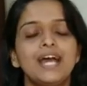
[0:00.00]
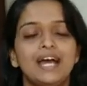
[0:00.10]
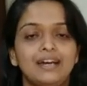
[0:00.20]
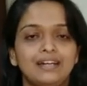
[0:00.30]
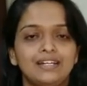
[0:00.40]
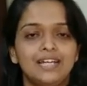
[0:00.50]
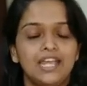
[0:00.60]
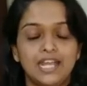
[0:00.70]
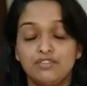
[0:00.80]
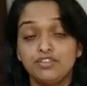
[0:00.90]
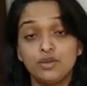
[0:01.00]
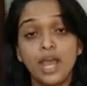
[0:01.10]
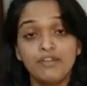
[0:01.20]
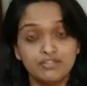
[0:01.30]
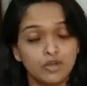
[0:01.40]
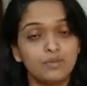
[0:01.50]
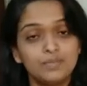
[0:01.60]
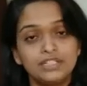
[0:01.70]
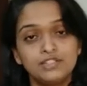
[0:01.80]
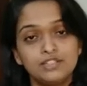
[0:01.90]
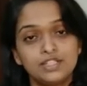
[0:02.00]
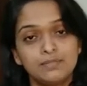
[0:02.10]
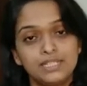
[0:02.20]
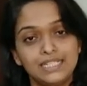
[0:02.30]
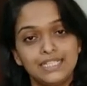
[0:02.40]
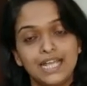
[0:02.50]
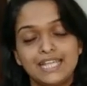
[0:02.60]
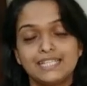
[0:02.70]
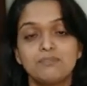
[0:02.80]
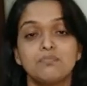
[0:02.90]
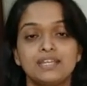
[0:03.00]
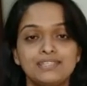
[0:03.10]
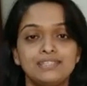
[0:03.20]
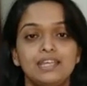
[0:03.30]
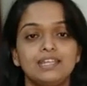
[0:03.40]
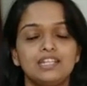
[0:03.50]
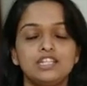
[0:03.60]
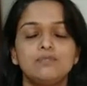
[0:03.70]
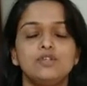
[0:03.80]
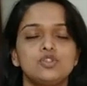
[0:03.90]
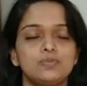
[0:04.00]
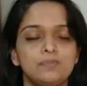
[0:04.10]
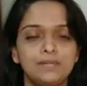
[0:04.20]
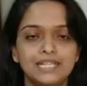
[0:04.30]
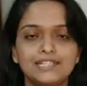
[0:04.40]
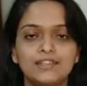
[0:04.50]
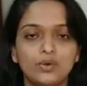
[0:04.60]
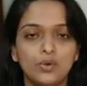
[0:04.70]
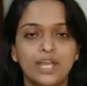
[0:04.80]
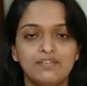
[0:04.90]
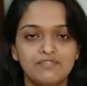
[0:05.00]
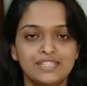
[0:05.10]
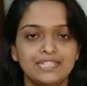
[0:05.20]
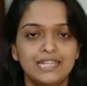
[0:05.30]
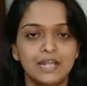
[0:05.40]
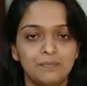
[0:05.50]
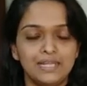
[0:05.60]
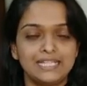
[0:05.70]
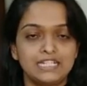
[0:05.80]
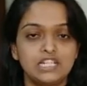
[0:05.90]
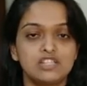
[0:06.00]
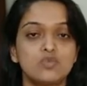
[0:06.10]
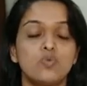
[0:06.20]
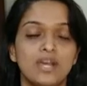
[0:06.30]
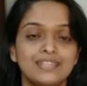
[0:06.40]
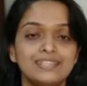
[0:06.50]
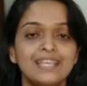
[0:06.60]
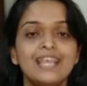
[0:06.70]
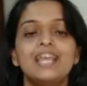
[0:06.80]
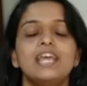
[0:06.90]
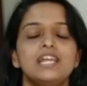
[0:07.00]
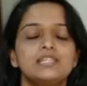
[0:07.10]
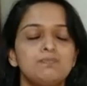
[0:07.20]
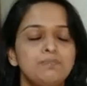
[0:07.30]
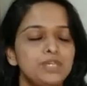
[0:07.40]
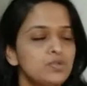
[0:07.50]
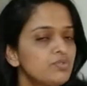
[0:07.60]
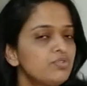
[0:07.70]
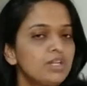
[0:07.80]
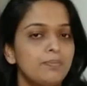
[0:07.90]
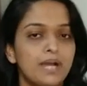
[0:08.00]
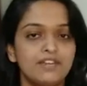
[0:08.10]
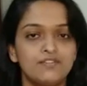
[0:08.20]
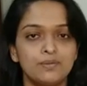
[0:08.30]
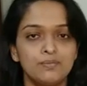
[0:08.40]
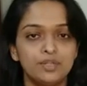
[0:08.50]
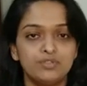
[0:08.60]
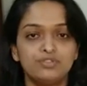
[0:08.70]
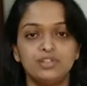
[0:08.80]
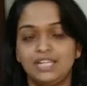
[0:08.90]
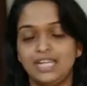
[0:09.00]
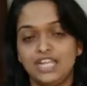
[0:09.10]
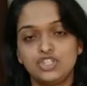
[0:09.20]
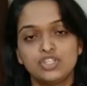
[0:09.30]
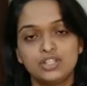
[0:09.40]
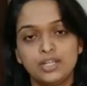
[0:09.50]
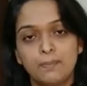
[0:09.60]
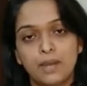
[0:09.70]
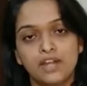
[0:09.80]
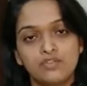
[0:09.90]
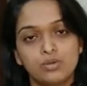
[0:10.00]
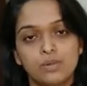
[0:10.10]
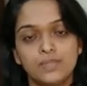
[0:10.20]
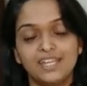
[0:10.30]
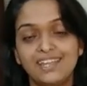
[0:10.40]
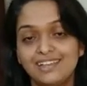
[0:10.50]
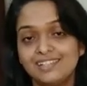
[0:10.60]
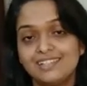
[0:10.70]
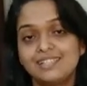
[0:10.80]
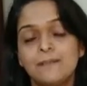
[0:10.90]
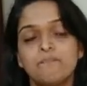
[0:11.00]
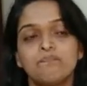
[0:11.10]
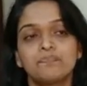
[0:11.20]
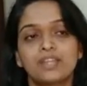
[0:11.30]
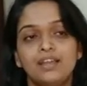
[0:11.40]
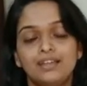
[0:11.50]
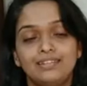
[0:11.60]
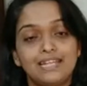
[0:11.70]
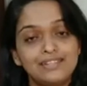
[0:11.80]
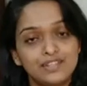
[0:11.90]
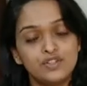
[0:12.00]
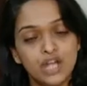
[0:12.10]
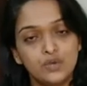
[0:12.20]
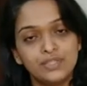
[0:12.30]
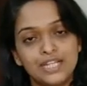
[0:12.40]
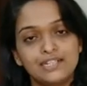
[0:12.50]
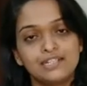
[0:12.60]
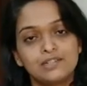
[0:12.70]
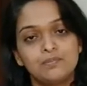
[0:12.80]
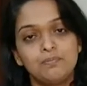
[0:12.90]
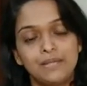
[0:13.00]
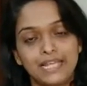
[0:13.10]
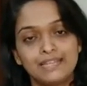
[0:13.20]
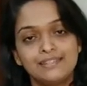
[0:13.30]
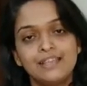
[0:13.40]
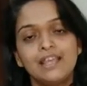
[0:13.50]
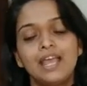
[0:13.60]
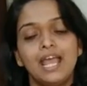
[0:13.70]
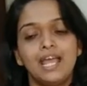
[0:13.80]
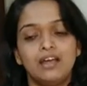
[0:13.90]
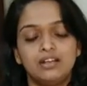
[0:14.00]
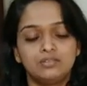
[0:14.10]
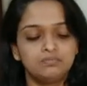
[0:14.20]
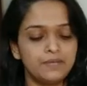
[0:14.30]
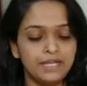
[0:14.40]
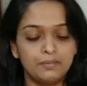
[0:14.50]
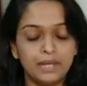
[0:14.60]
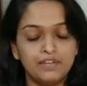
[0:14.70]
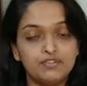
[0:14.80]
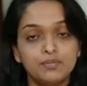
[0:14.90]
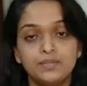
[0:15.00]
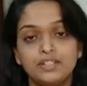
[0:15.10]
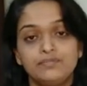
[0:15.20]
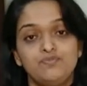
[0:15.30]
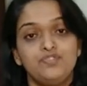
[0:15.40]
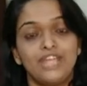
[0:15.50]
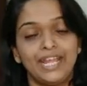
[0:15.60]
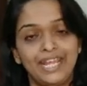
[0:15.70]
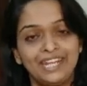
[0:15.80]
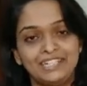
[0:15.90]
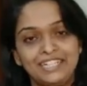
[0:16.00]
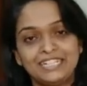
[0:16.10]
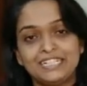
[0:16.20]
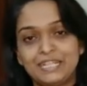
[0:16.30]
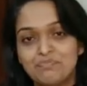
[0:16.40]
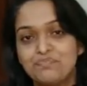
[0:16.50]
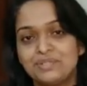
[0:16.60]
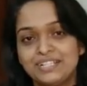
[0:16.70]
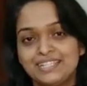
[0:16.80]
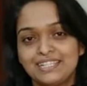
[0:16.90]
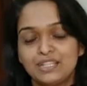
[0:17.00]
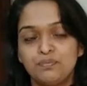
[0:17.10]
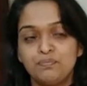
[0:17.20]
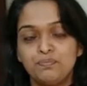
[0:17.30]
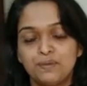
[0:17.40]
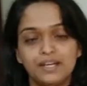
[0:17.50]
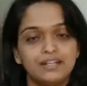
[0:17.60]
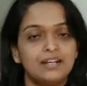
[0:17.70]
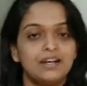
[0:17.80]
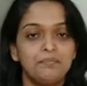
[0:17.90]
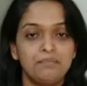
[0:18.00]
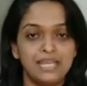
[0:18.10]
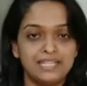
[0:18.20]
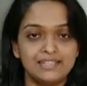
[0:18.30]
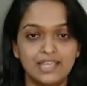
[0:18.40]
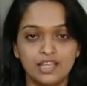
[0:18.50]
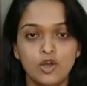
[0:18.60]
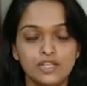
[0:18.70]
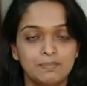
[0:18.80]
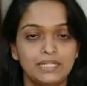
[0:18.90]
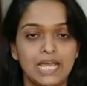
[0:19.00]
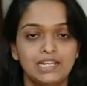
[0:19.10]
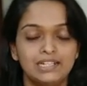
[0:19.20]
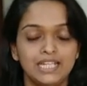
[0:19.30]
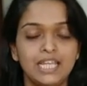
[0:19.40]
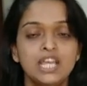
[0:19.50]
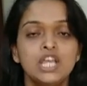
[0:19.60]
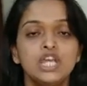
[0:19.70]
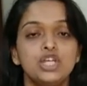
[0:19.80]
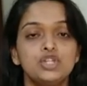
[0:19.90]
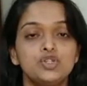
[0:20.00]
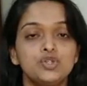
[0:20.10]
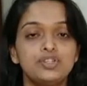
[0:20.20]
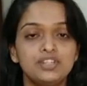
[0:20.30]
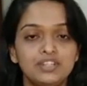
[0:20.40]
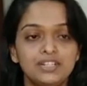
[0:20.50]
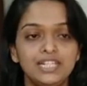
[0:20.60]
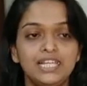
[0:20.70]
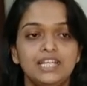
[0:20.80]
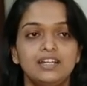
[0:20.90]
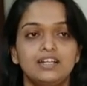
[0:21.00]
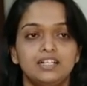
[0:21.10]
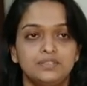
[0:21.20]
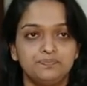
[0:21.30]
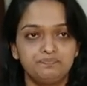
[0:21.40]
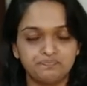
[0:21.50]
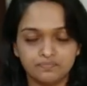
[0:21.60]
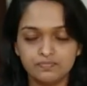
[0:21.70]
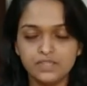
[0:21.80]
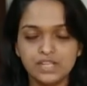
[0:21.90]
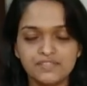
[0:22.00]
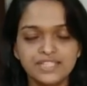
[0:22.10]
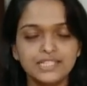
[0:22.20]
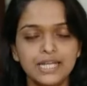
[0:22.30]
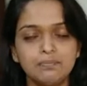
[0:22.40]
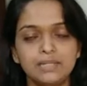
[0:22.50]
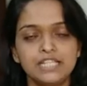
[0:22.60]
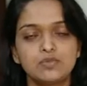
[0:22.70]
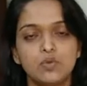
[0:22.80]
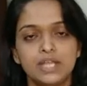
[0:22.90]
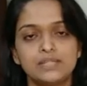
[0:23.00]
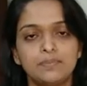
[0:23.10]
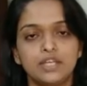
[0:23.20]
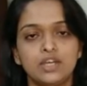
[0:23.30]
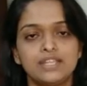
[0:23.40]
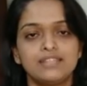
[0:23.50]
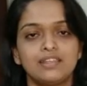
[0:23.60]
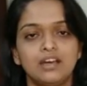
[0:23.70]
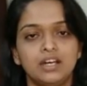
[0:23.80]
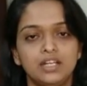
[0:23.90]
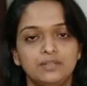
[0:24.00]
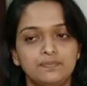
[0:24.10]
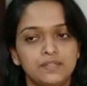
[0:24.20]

Uh, and if you have not been to Tirupati, guys, I must say that you should please go and visit that place at least once. It's beautiful, apart from beautiful nature, apart from the hills. Uh, that surround that little place uh, and apart from the gigantic temples and the uh, amazing hospitality you should really um, visit that place once because uh,